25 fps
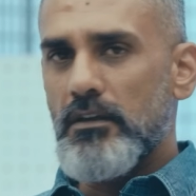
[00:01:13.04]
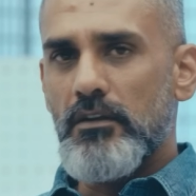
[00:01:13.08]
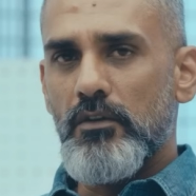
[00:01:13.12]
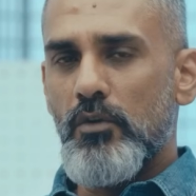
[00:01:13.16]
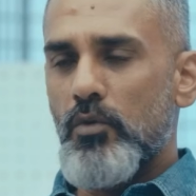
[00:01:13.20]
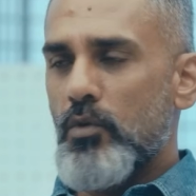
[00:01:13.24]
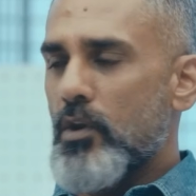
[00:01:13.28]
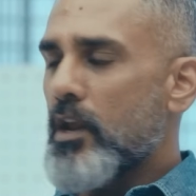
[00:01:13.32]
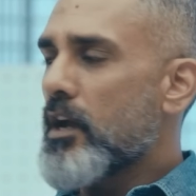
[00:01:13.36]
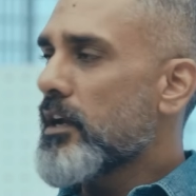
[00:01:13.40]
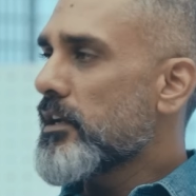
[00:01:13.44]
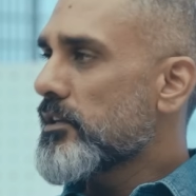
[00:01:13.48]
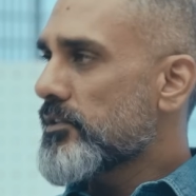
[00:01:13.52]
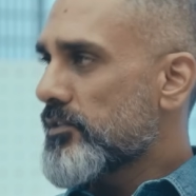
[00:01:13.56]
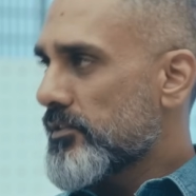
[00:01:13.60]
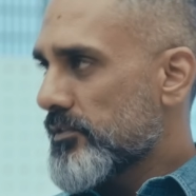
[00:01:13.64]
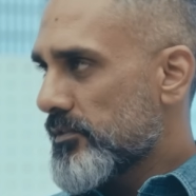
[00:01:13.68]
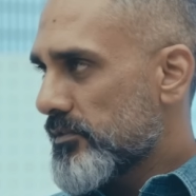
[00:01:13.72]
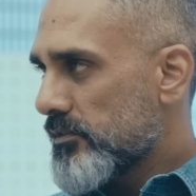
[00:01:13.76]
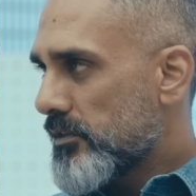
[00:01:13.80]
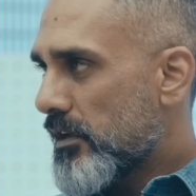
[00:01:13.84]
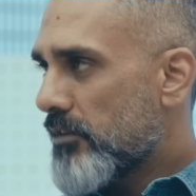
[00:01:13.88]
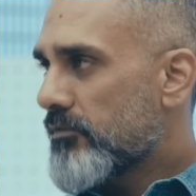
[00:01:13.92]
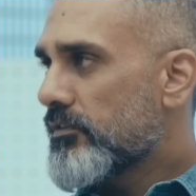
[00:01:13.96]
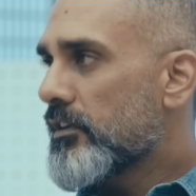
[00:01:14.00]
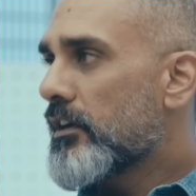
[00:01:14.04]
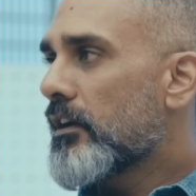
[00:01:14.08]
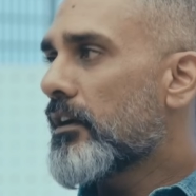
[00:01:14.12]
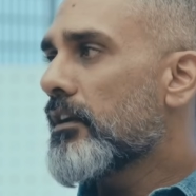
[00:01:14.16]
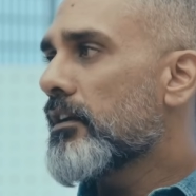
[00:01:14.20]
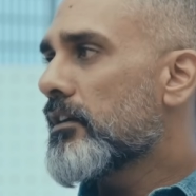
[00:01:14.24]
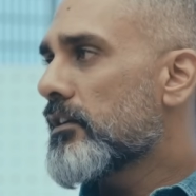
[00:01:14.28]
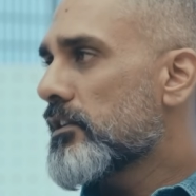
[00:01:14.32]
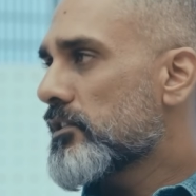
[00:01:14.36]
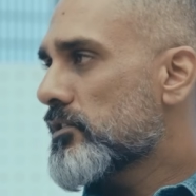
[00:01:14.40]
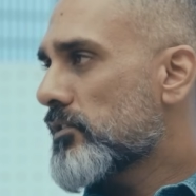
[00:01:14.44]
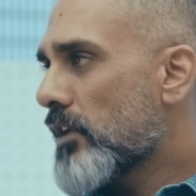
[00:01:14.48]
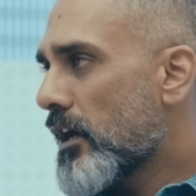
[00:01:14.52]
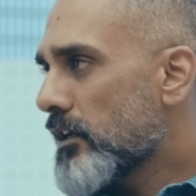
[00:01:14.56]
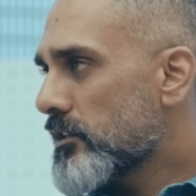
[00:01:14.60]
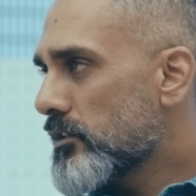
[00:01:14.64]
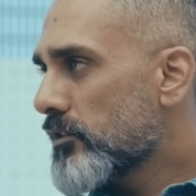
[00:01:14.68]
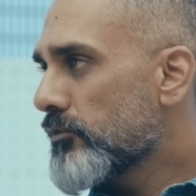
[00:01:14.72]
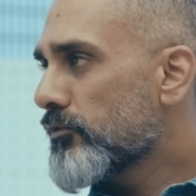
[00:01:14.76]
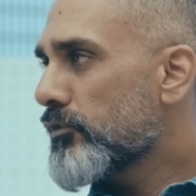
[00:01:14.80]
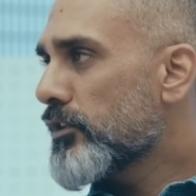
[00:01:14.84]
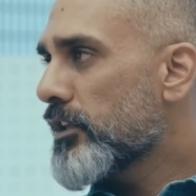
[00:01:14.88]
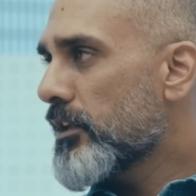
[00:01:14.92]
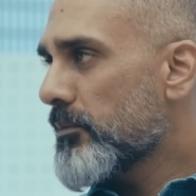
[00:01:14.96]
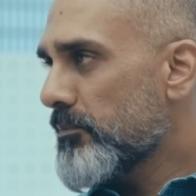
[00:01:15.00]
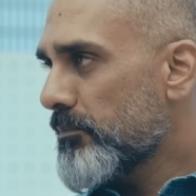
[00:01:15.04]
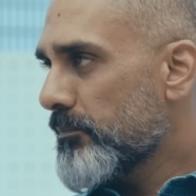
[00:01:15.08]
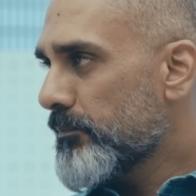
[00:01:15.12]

Ola is definitely a distraction for them.